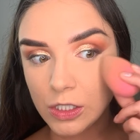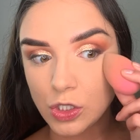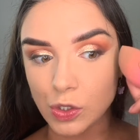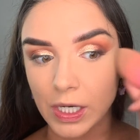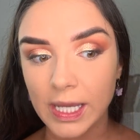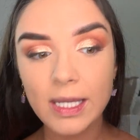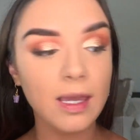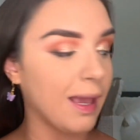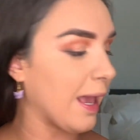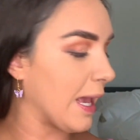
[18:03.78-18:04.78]

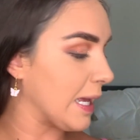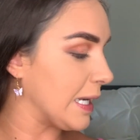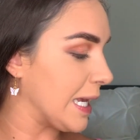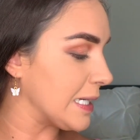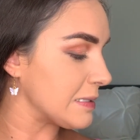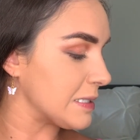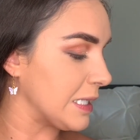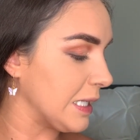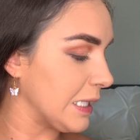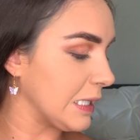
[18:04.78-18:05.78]
trick, and it
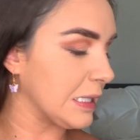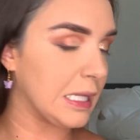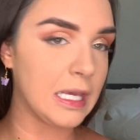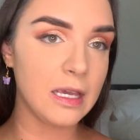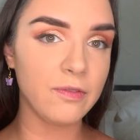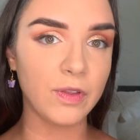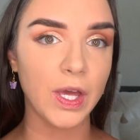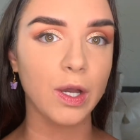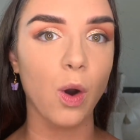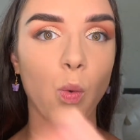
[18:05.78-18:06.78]
didn't leave
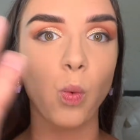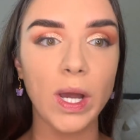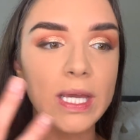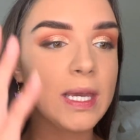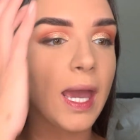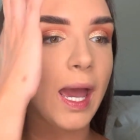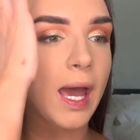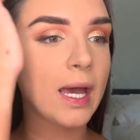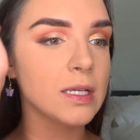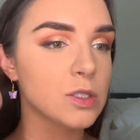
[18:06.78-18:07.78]
like a white
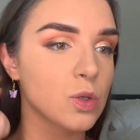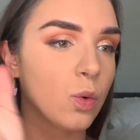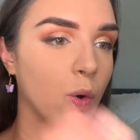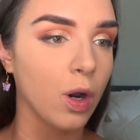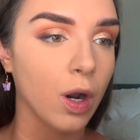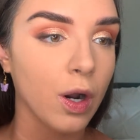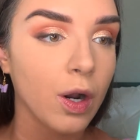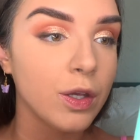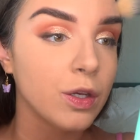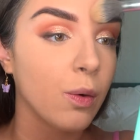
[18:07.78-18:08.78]
cast or,
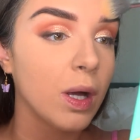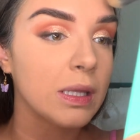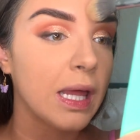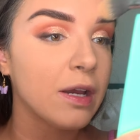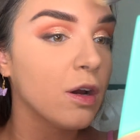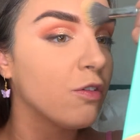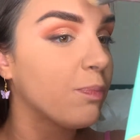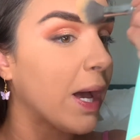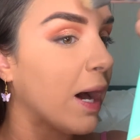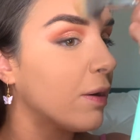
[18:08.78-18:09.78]
you know, a layer of
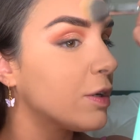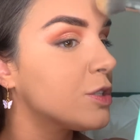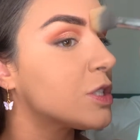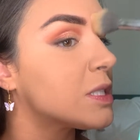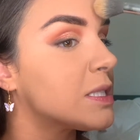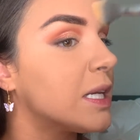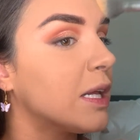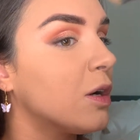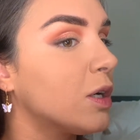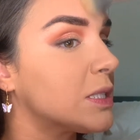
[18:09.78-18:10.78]
powder just
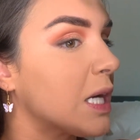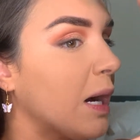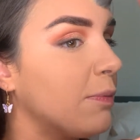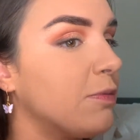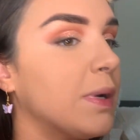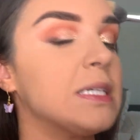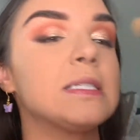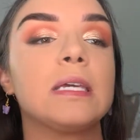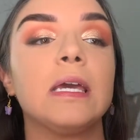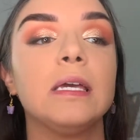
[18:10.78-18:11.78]
sitting on top of my
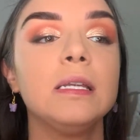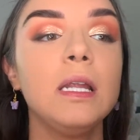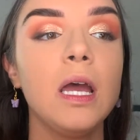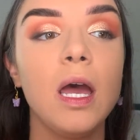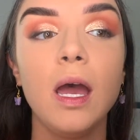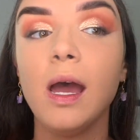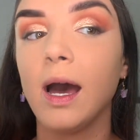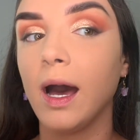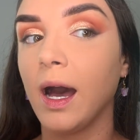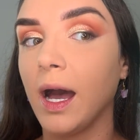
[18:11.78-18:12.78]
skin.
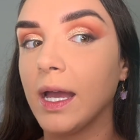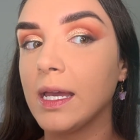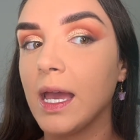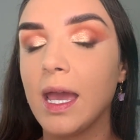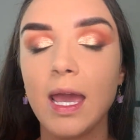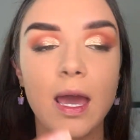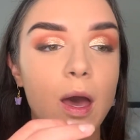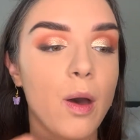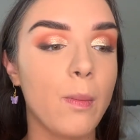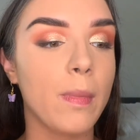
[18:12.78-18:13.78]
I
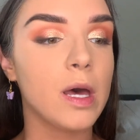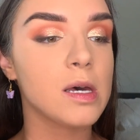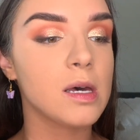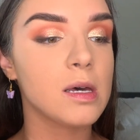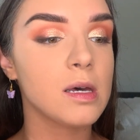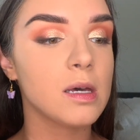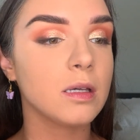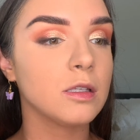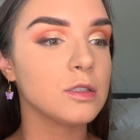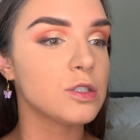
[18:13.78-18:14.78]
am
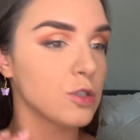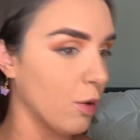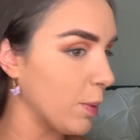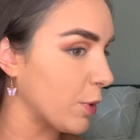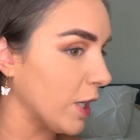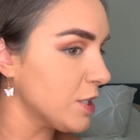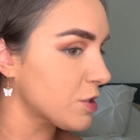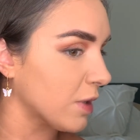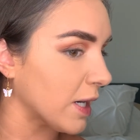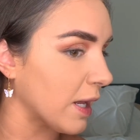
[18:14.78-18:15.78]
so impressed
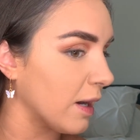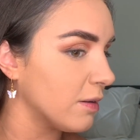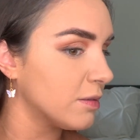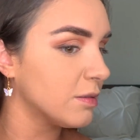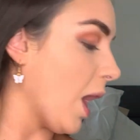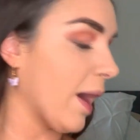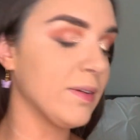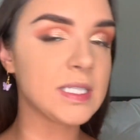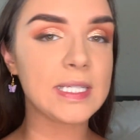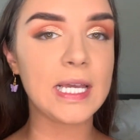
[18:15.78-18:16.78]
right now.
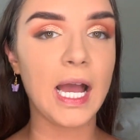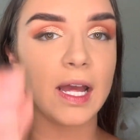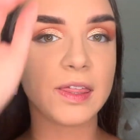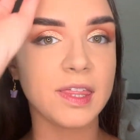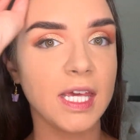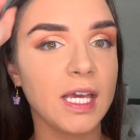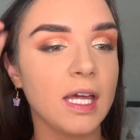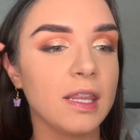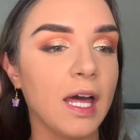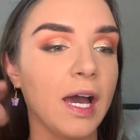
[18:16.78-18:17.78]
Obviously, I think
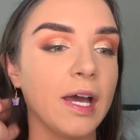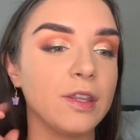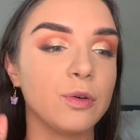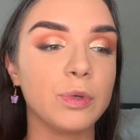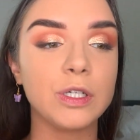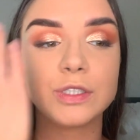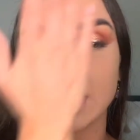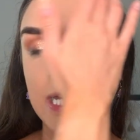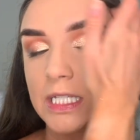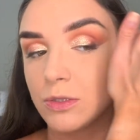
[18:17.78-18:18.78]
that the real
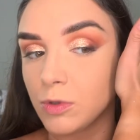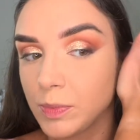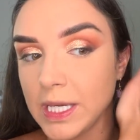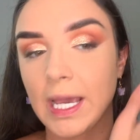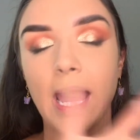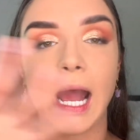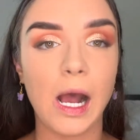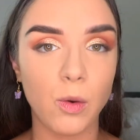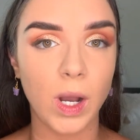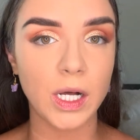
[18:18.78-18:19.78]
test will be
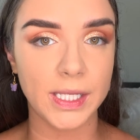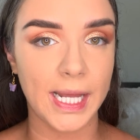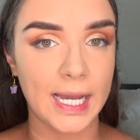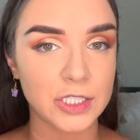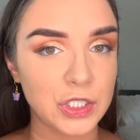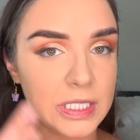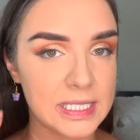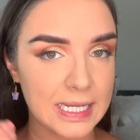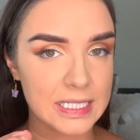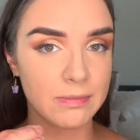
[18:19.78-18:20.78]
how well it actually
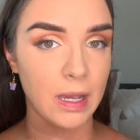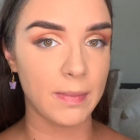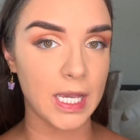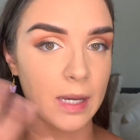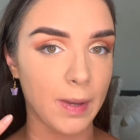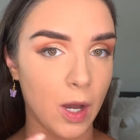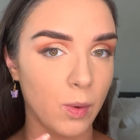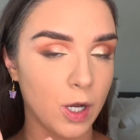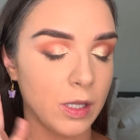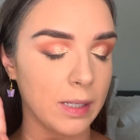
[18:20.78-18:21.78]
sets in my makeup, how
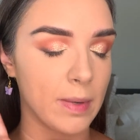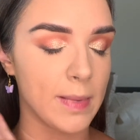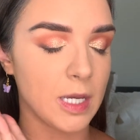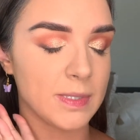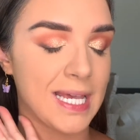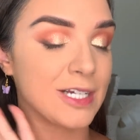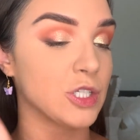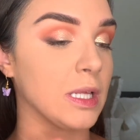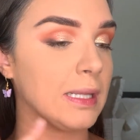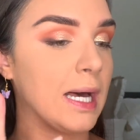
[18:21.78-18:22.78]
well like my makeup is
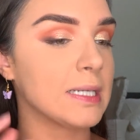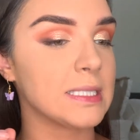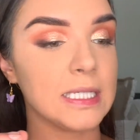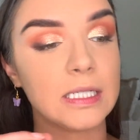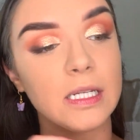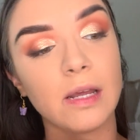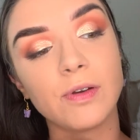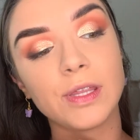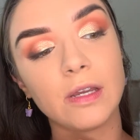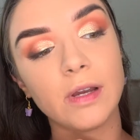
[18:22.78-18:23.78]
actually locked in and
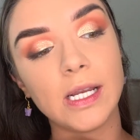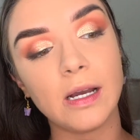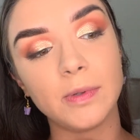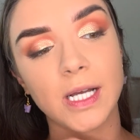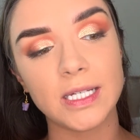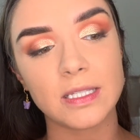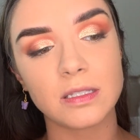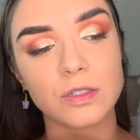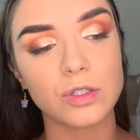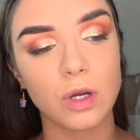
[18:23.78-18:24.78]
everything right now. But guys, this
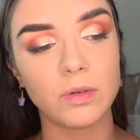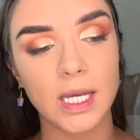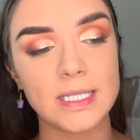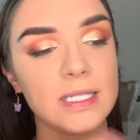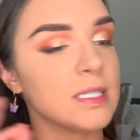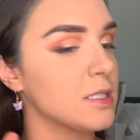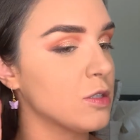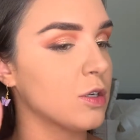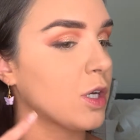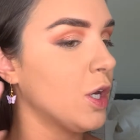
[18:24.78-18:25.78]
is so nice. It doesn't
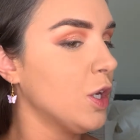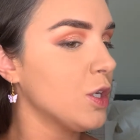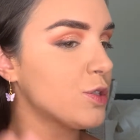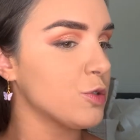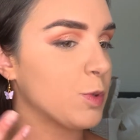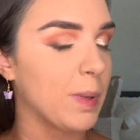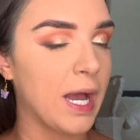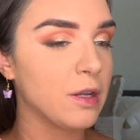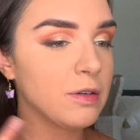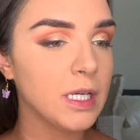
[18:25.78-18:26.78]
look super
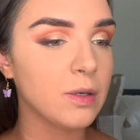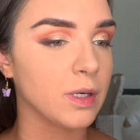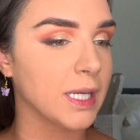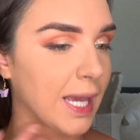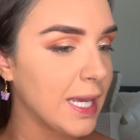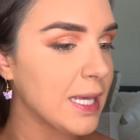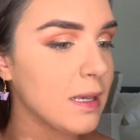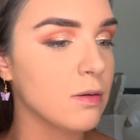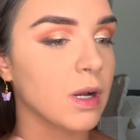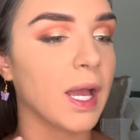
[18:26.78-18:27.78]
powdery or
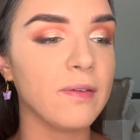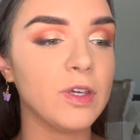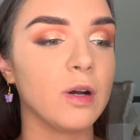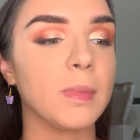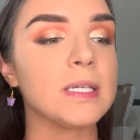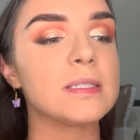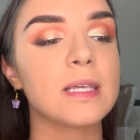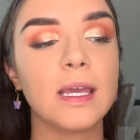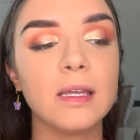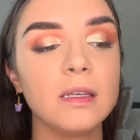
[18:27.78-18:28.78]
cakey or heavy on my
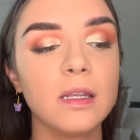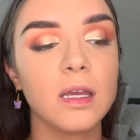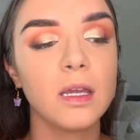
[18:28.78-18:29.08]
skin.